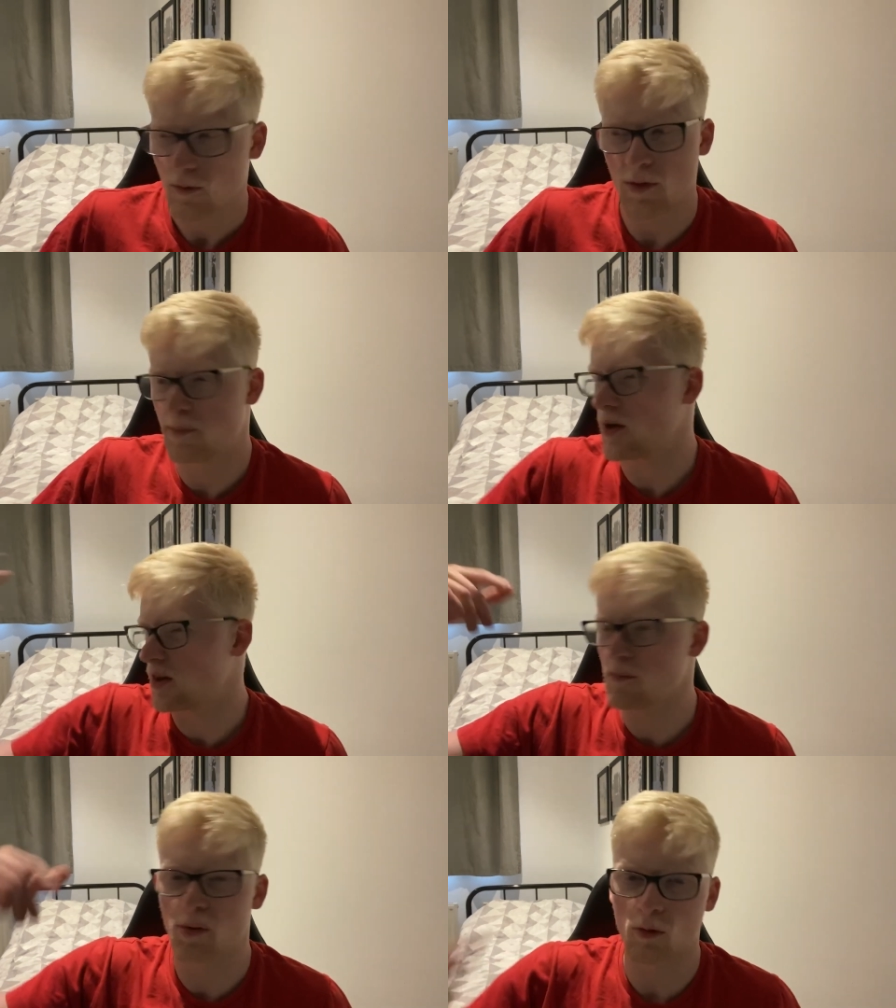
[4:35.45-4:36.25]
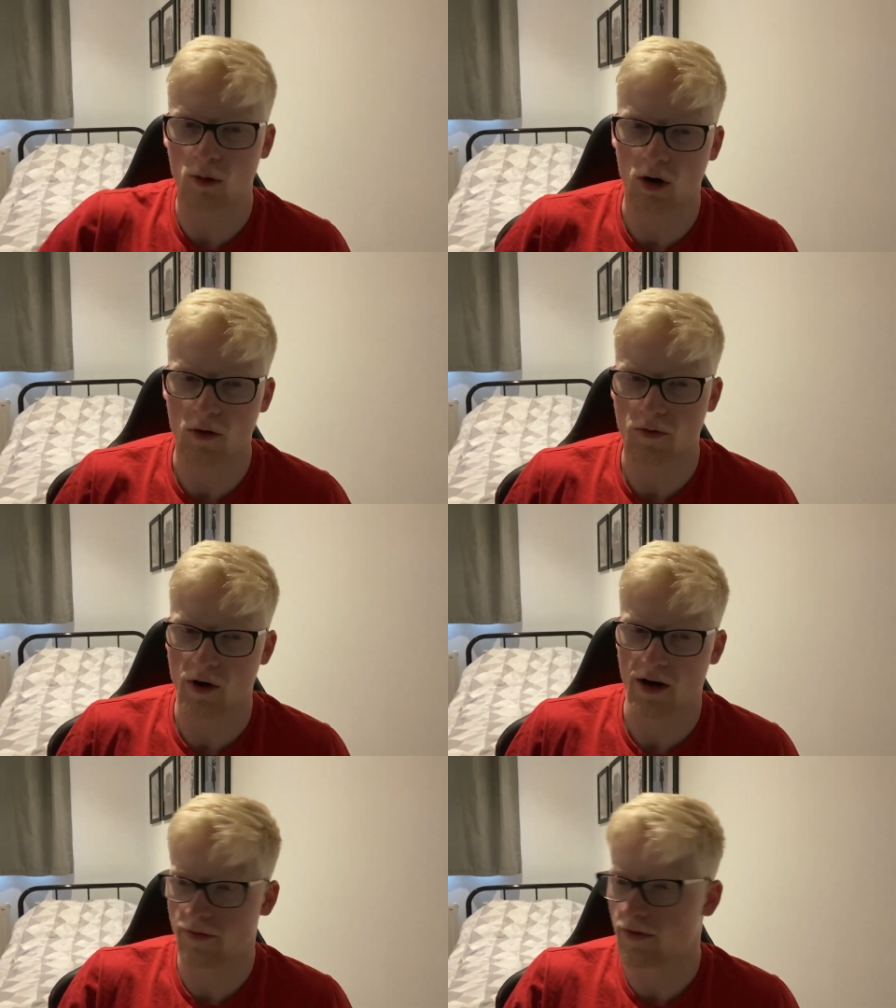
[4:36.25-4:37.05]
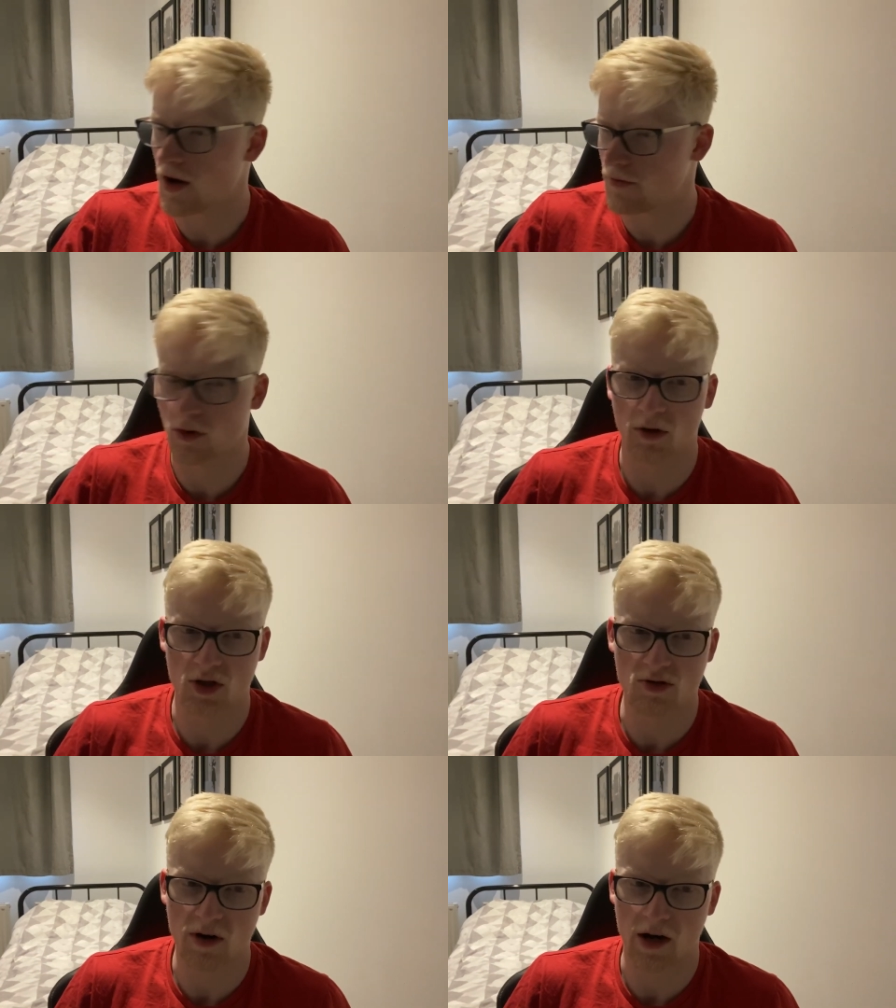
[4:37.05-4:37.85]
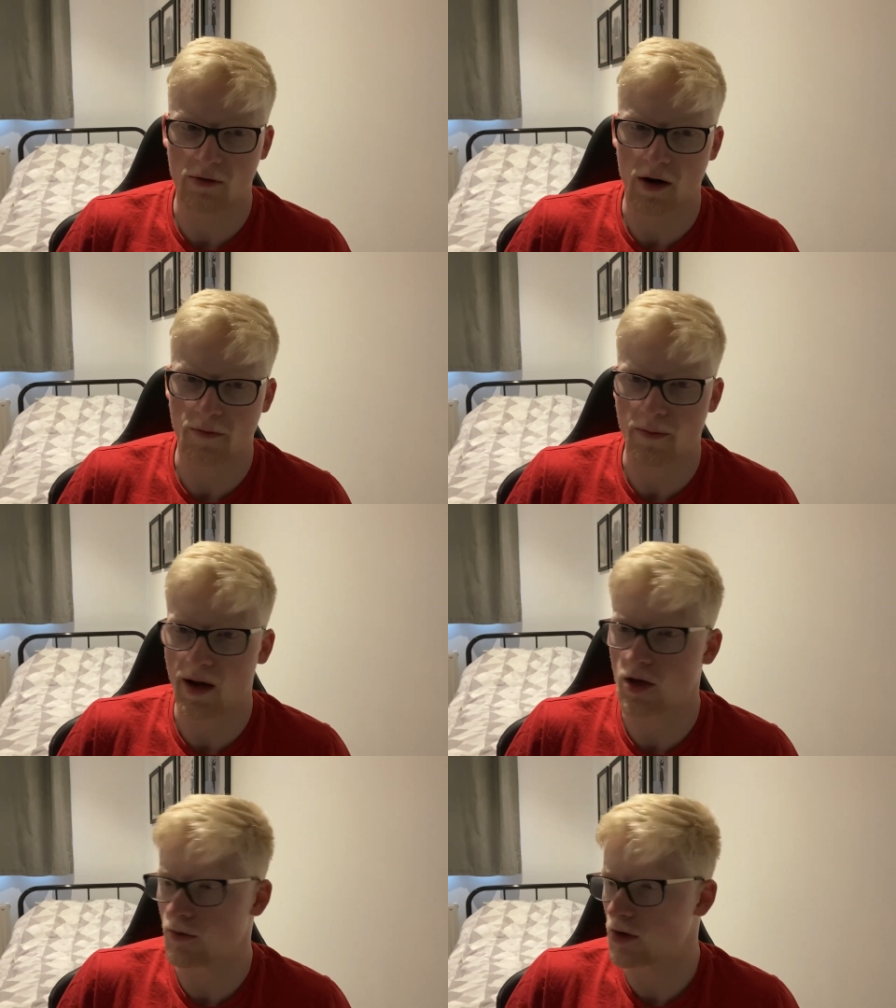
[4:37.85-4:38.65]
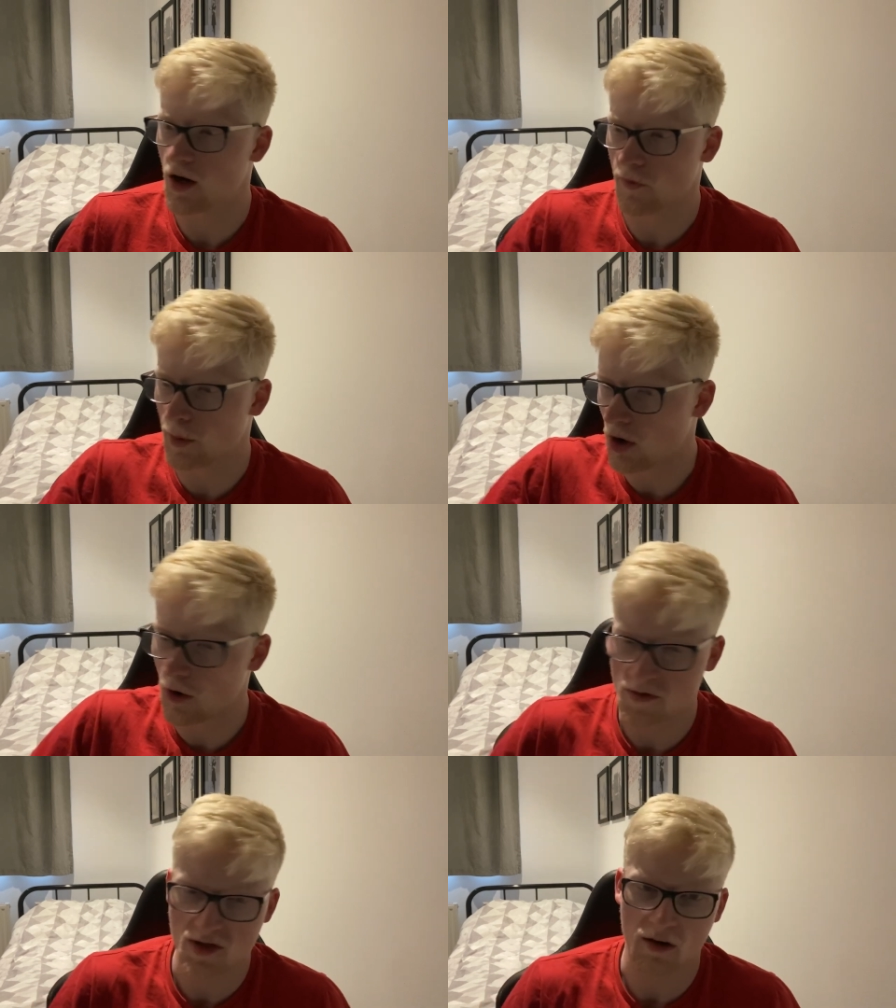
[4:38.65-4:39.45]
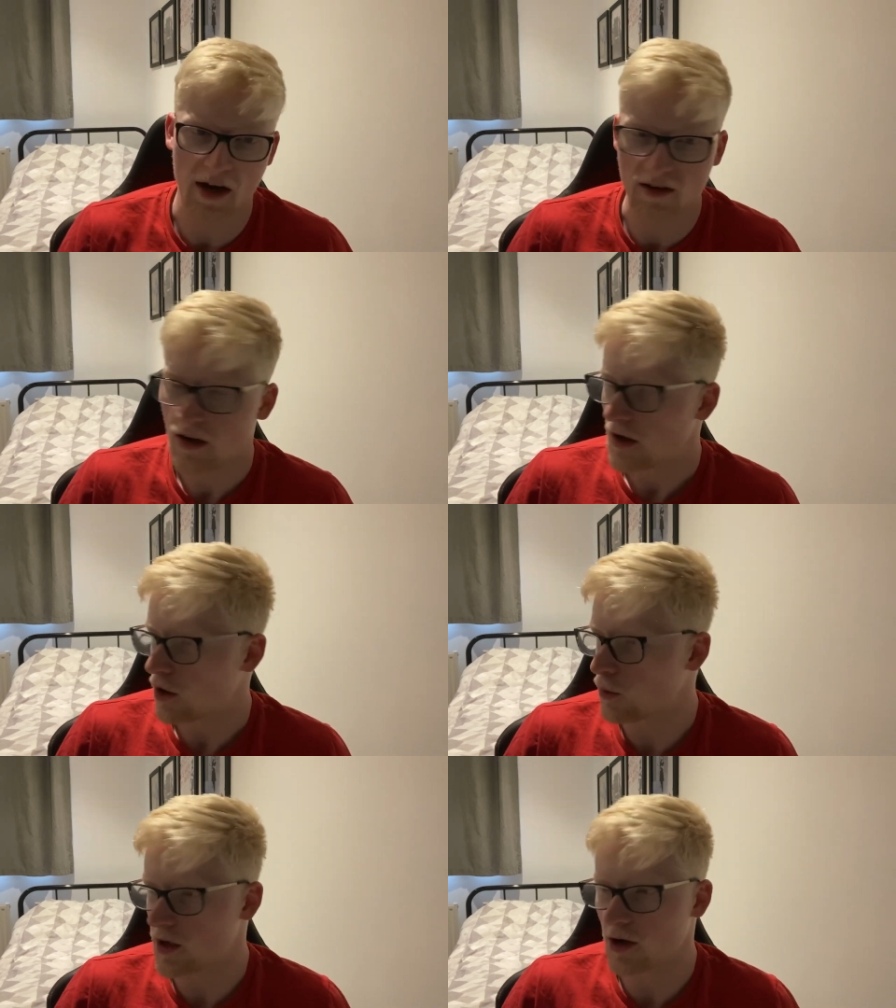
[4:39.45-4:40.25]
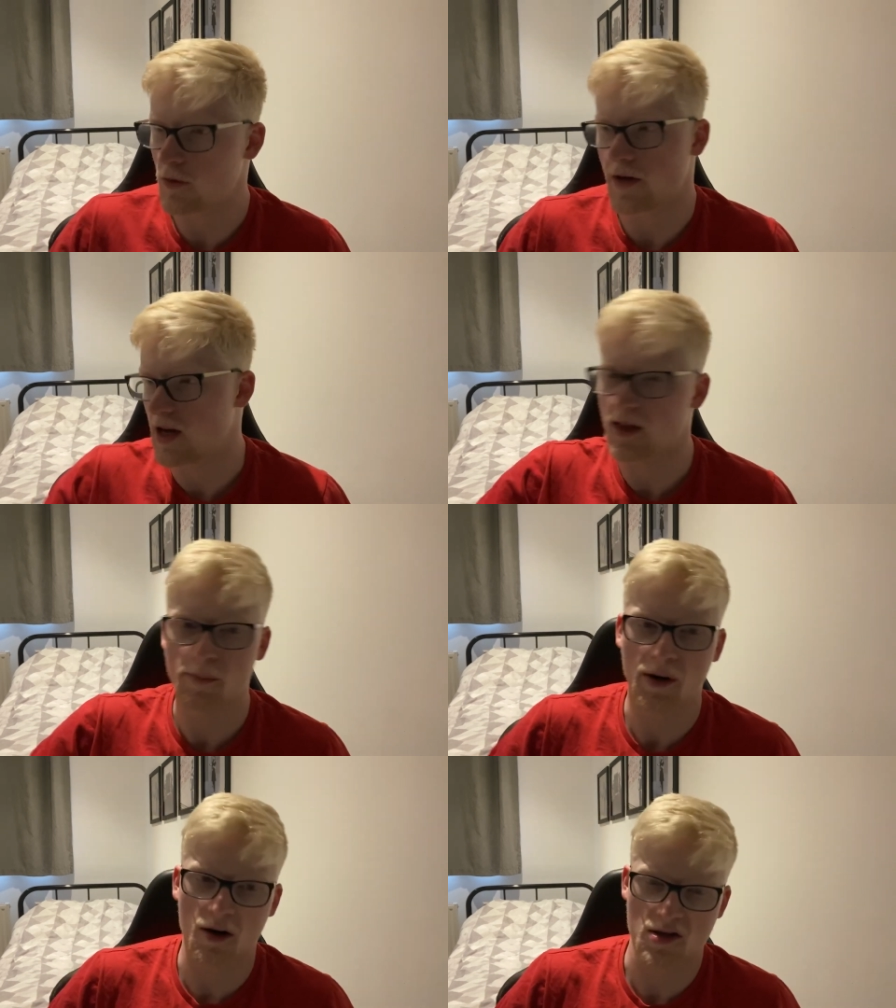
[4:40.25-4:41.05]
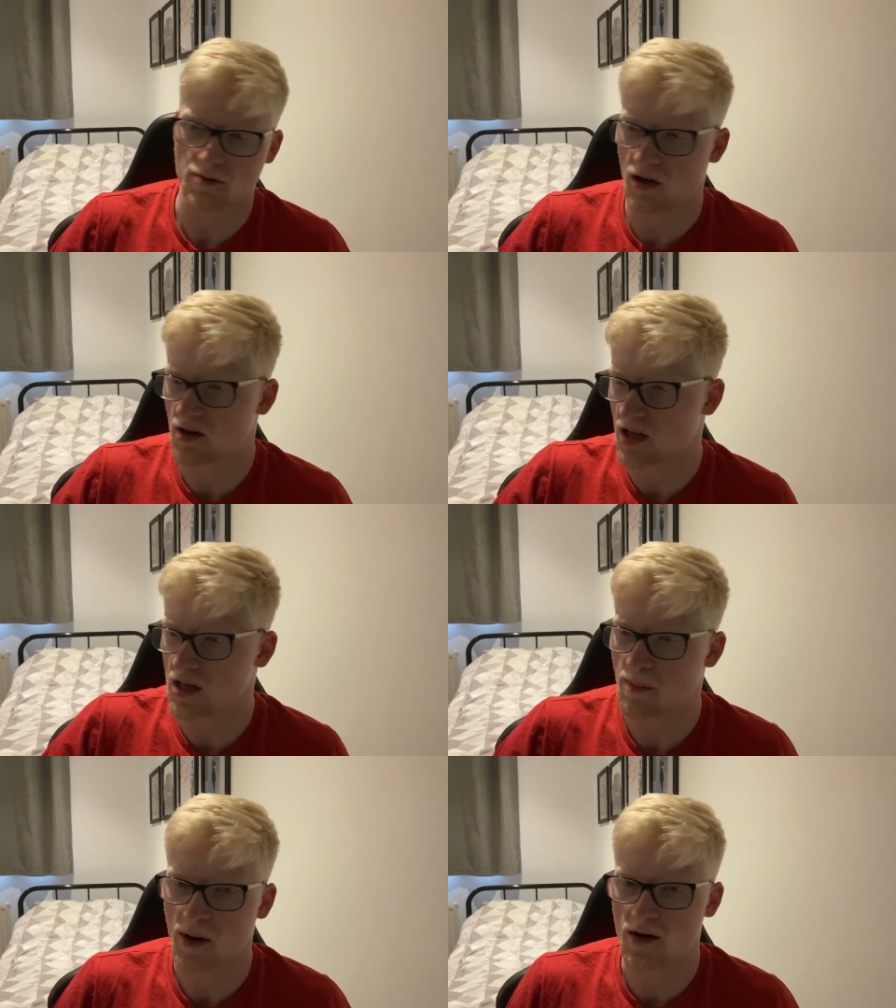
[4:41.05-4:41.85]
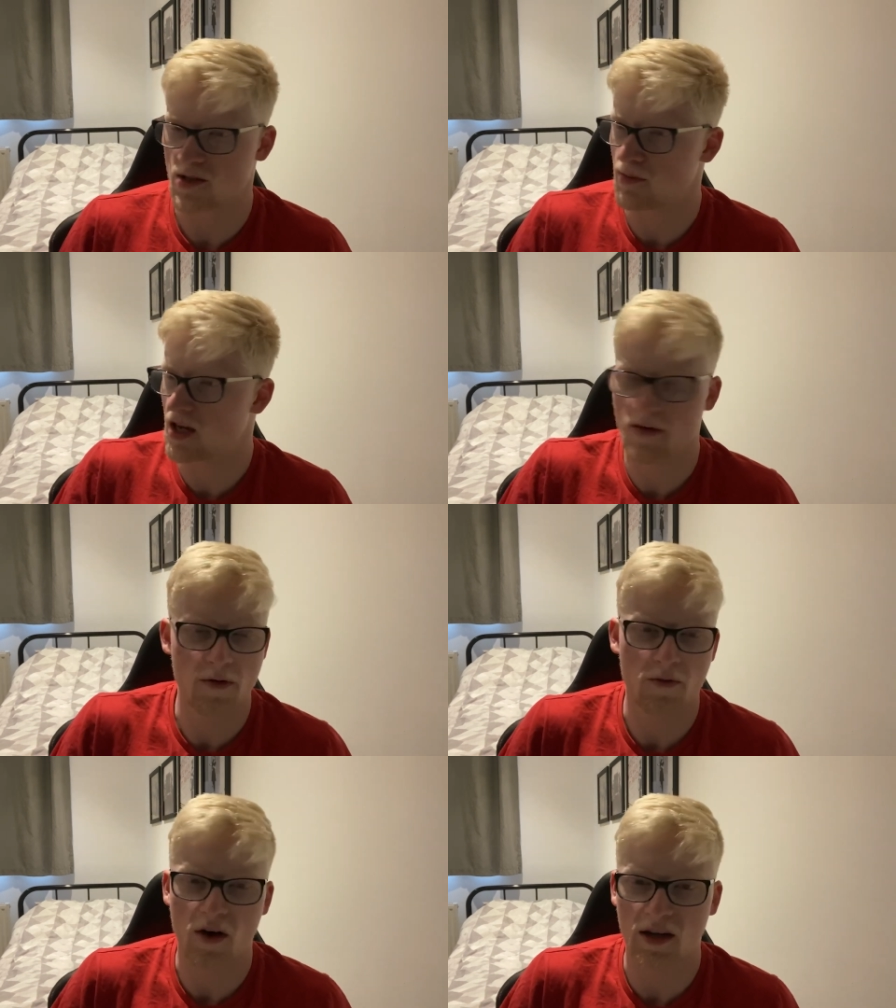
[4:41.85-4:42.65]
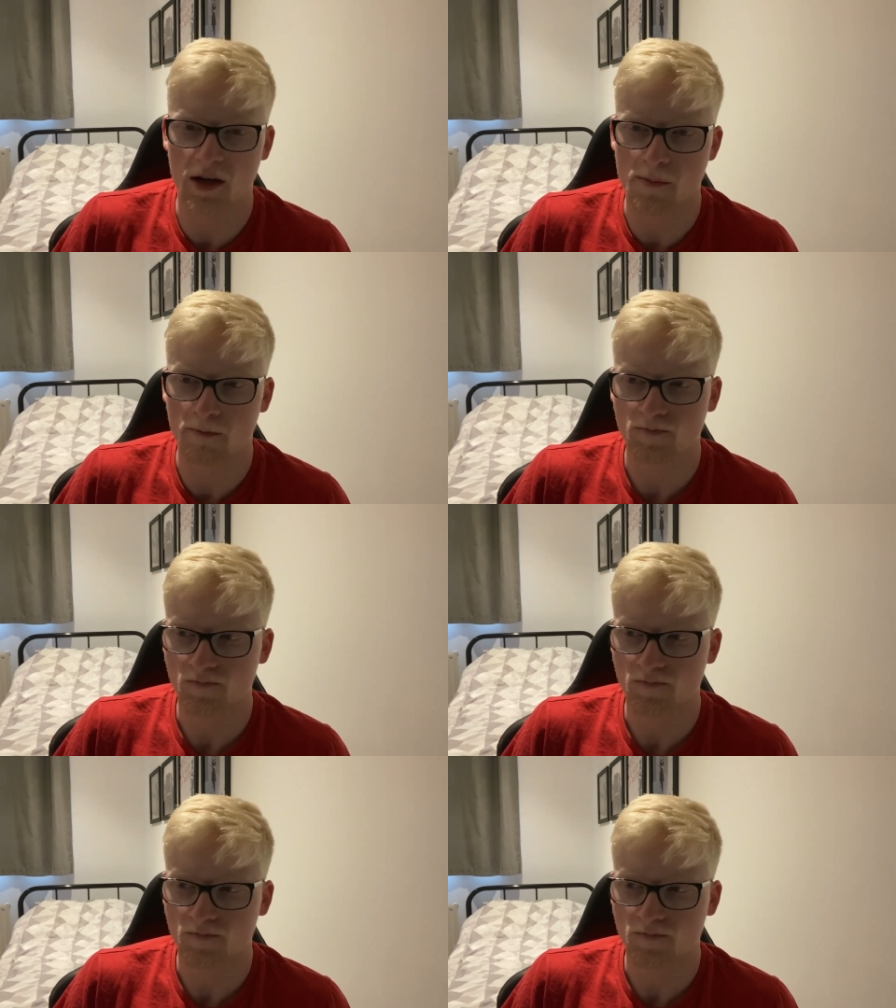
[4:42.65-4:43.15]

We punt the ball long for our five foot nine striker, Alfie May, who would either be offside or we'd overhit the pass or underhit the pass and would never find him.